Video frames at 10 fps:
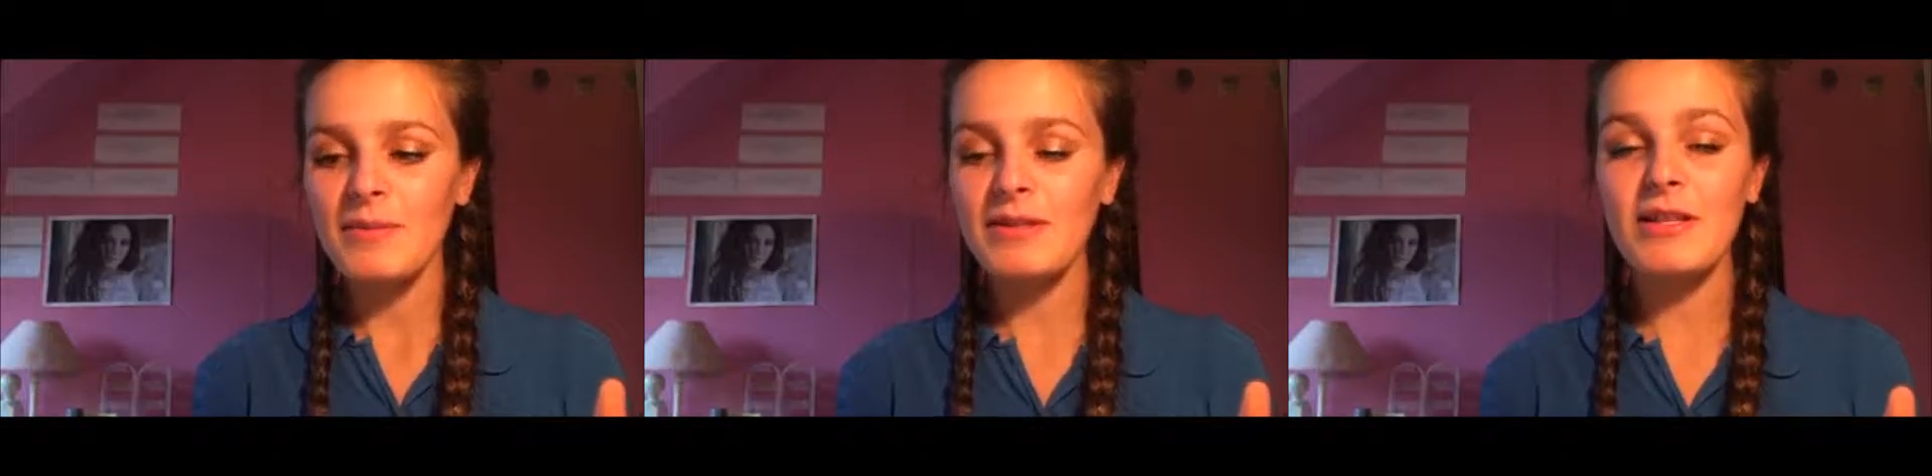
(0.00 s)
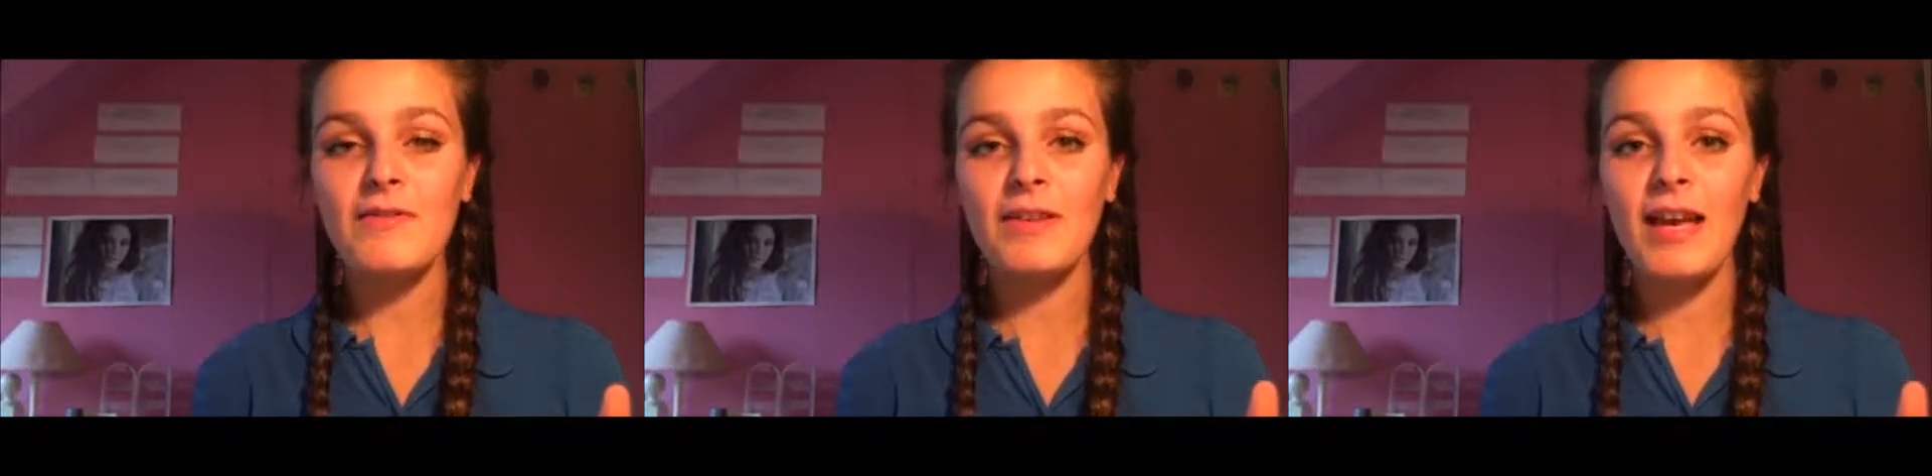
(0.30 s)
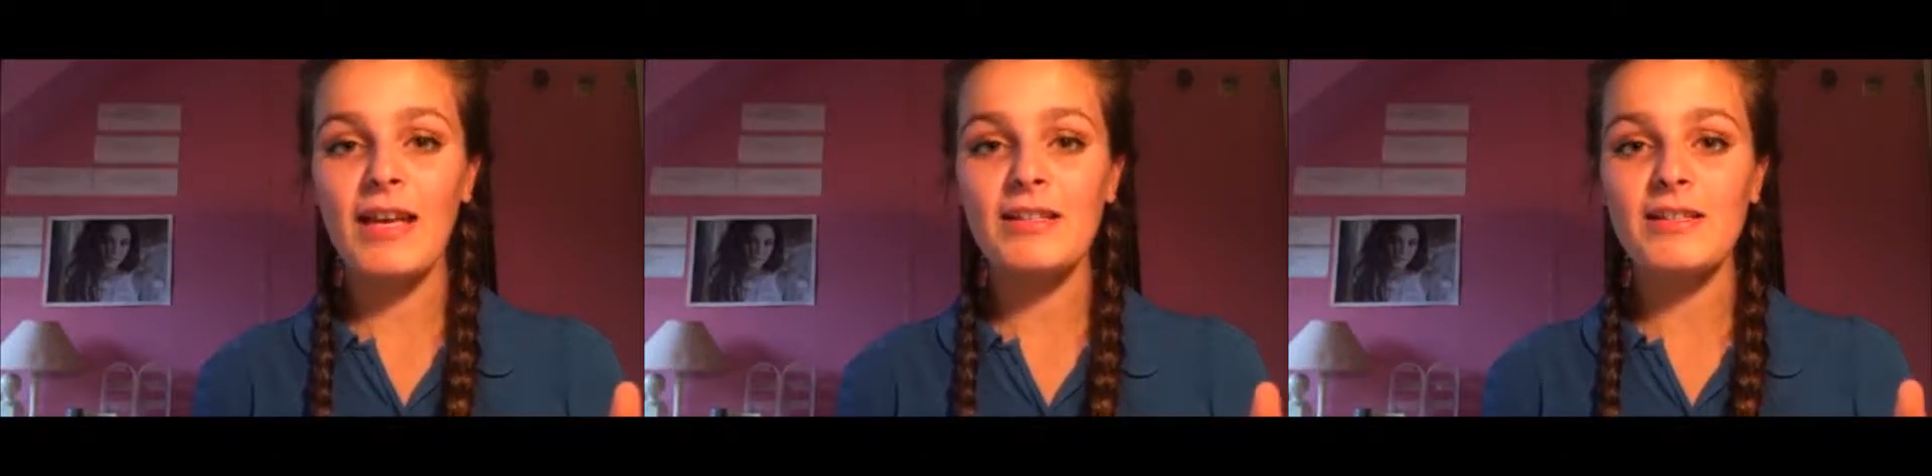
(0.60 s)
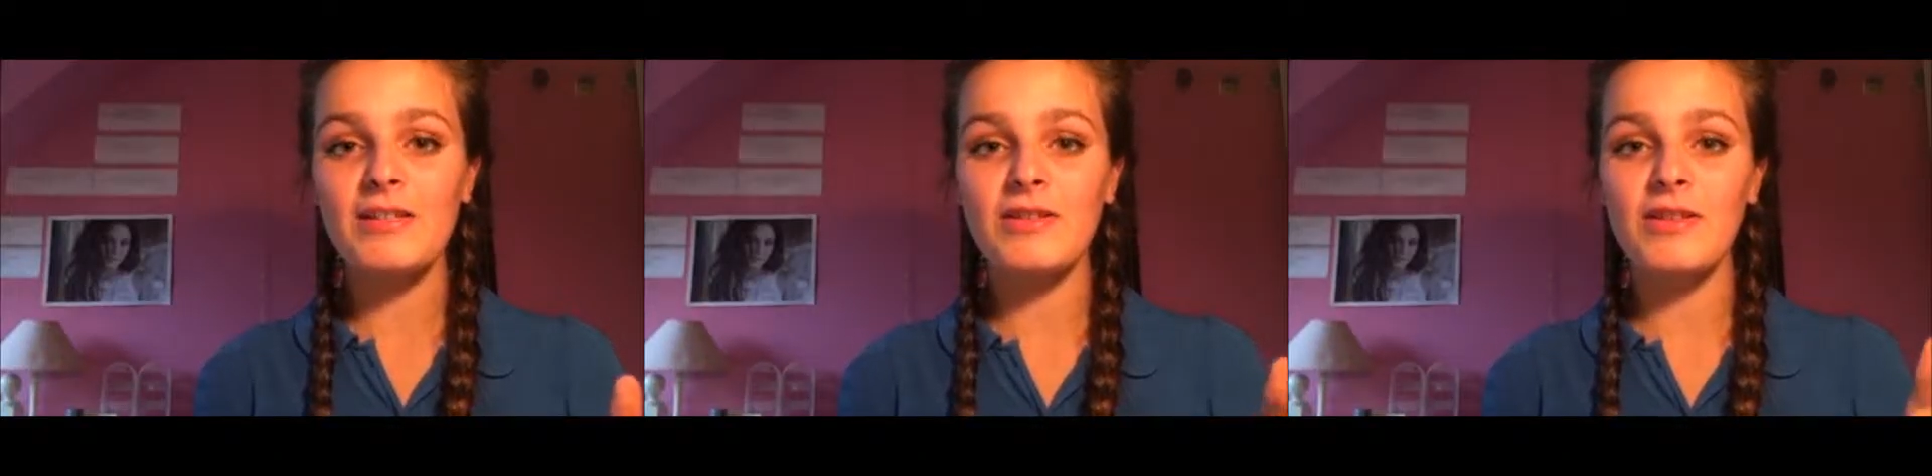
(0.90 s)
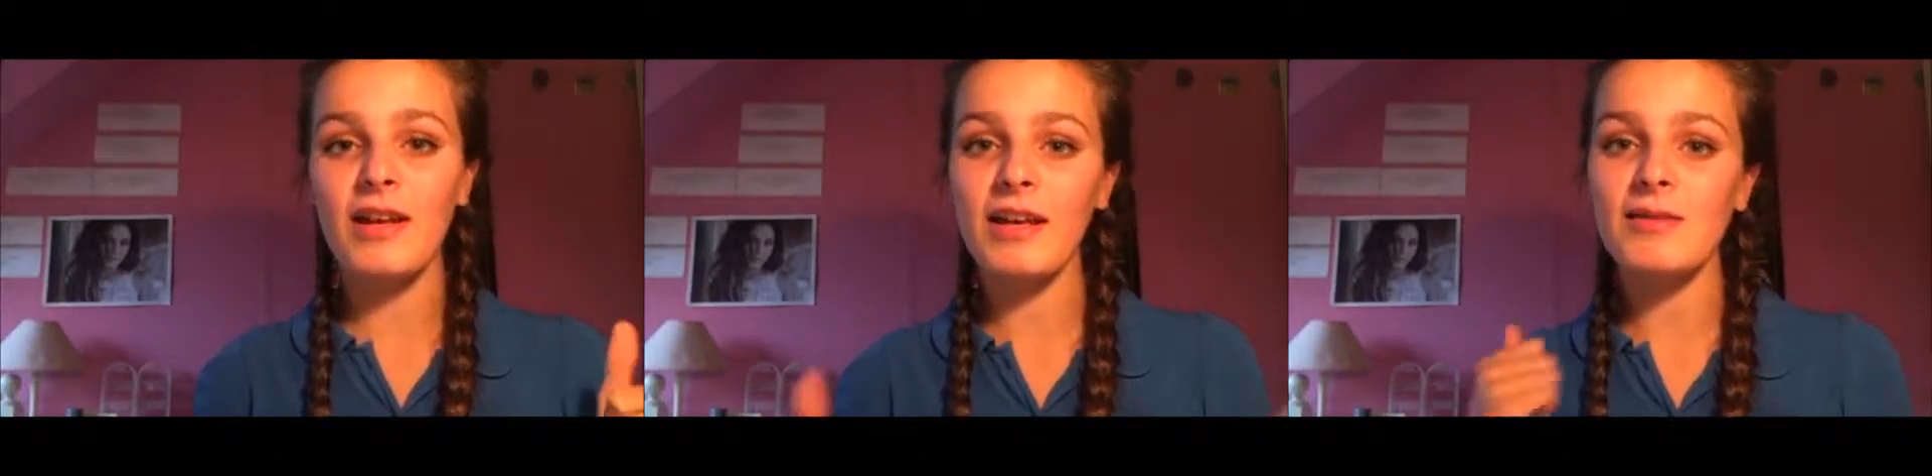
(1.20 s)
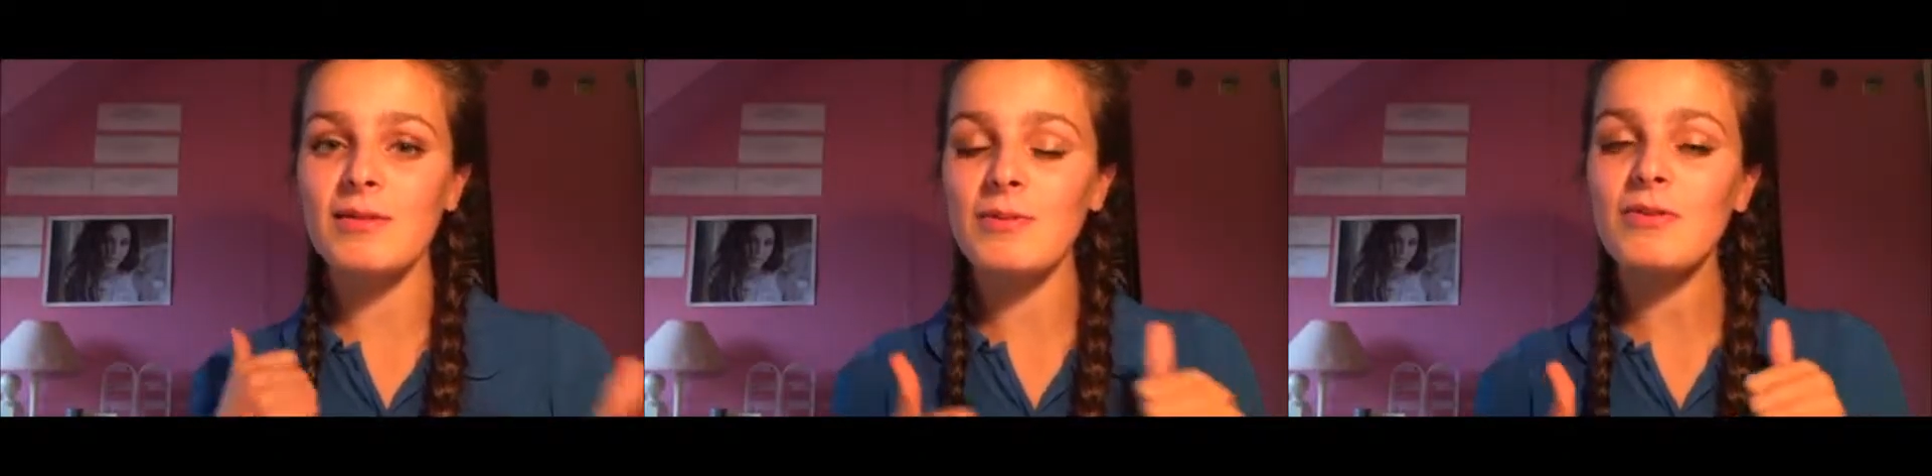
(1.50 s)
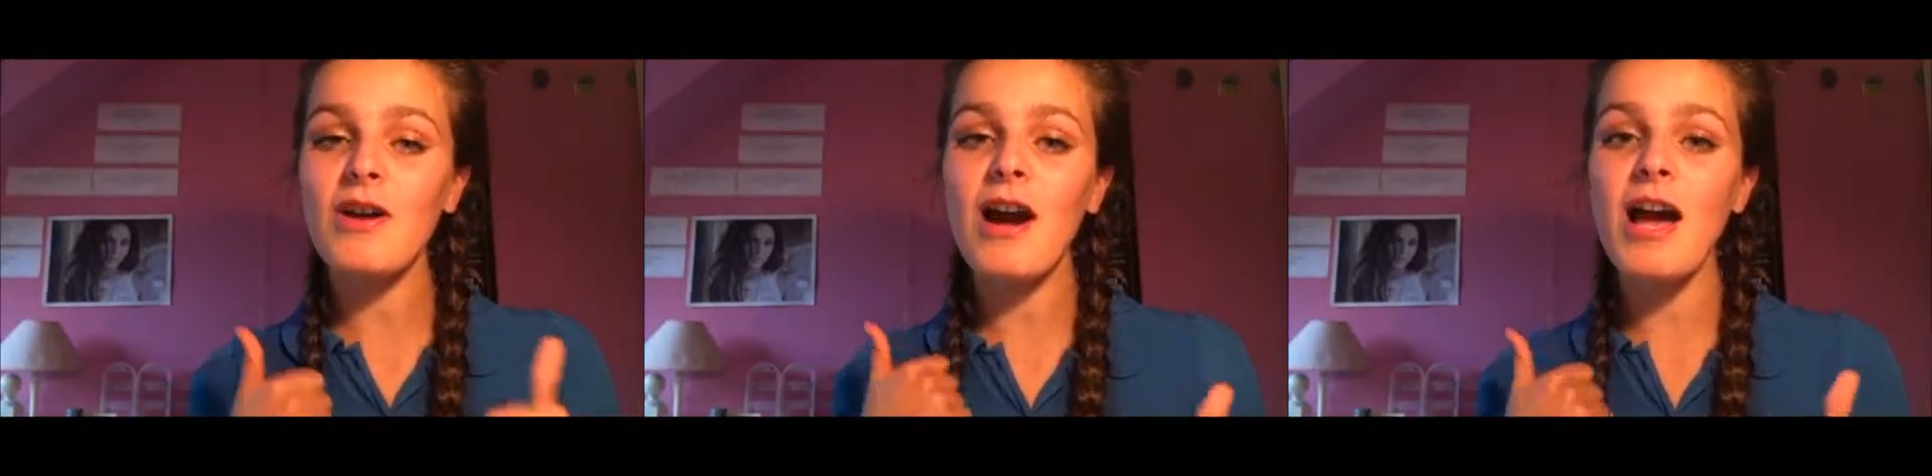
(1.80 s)
Please don't forget to like and
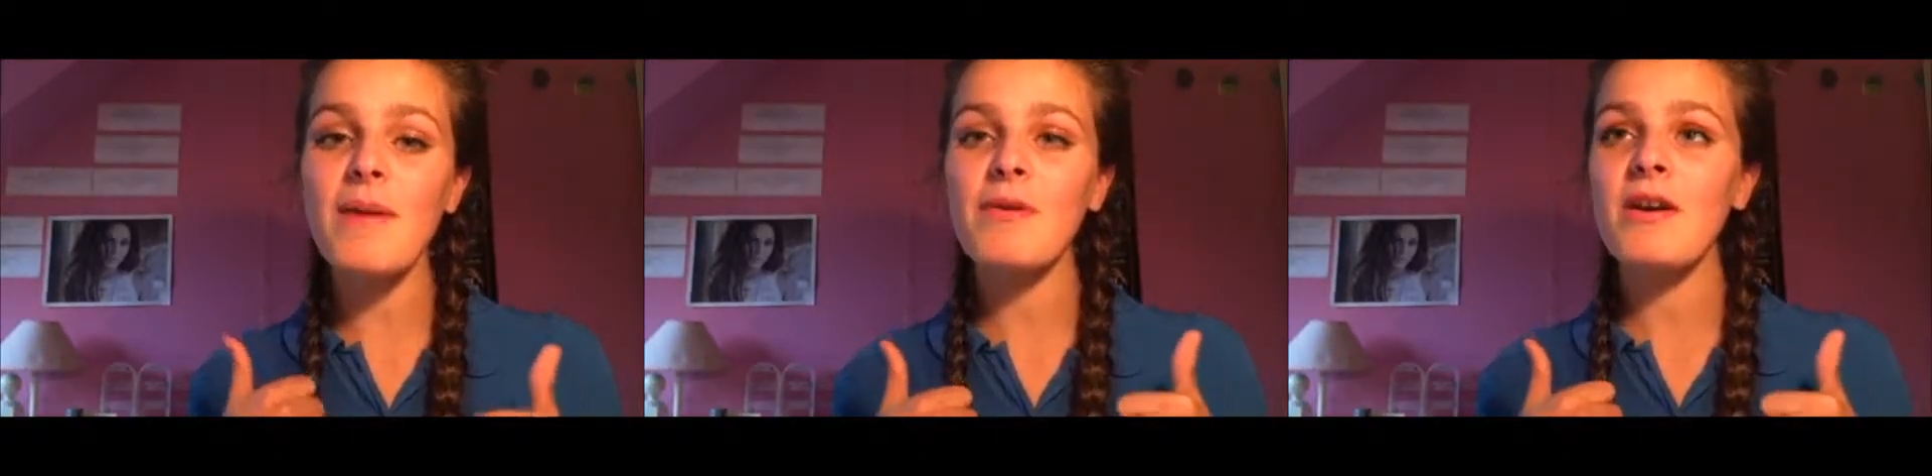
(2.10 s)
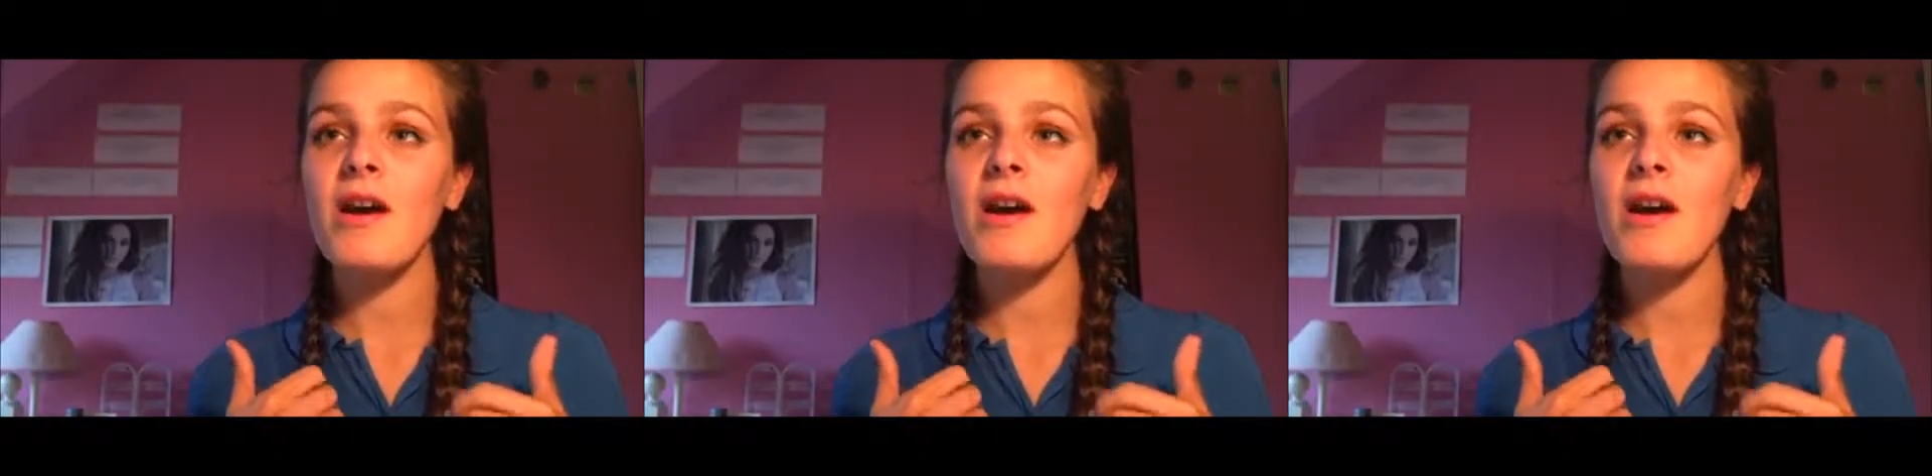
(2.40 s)
subscribe